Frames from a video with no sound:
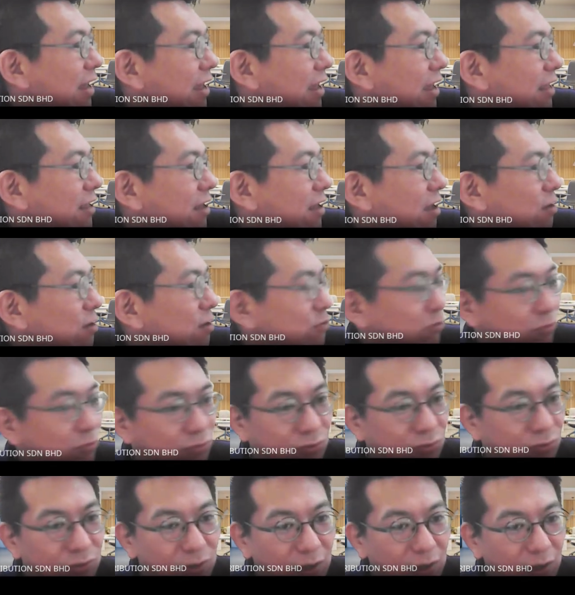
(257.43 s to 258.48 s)
and I
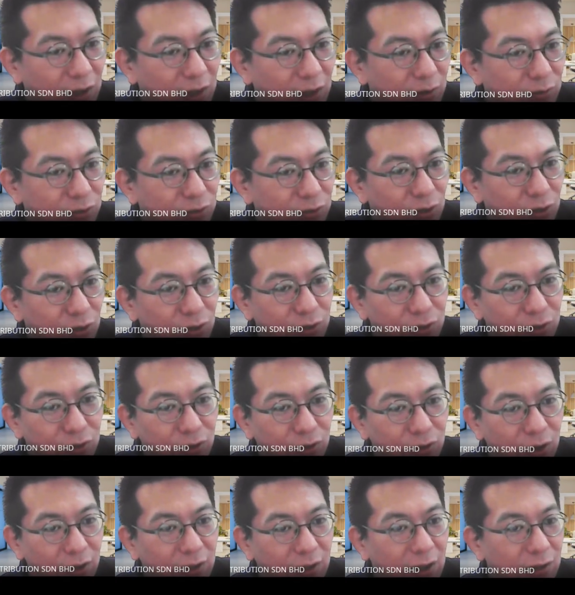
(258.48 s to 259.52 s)
will show
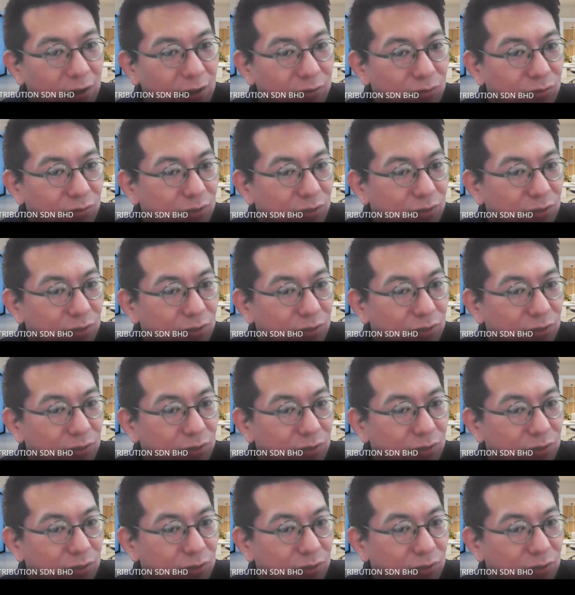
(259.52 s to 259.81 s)
you on how